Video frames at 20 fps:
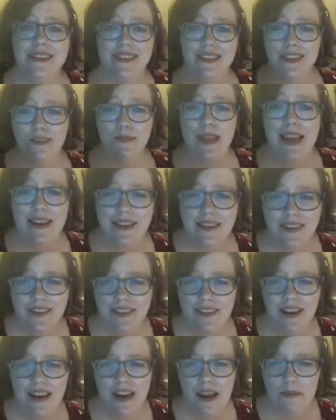bit of a wet
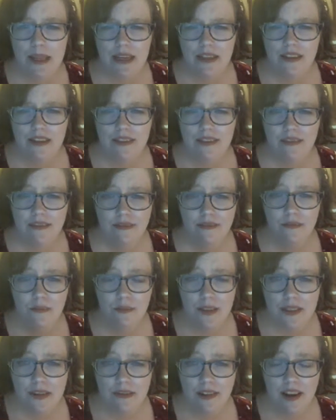sponge over my
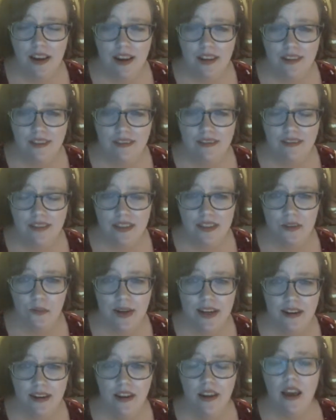face to blend my
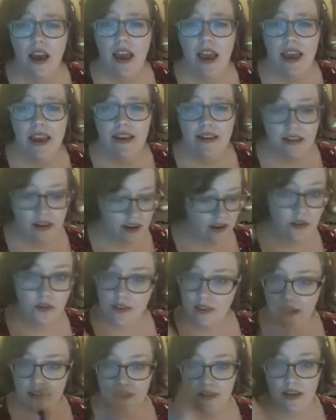makeup,
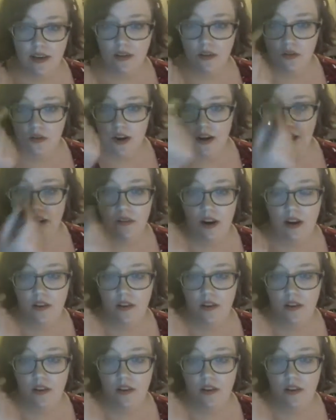and it still didn't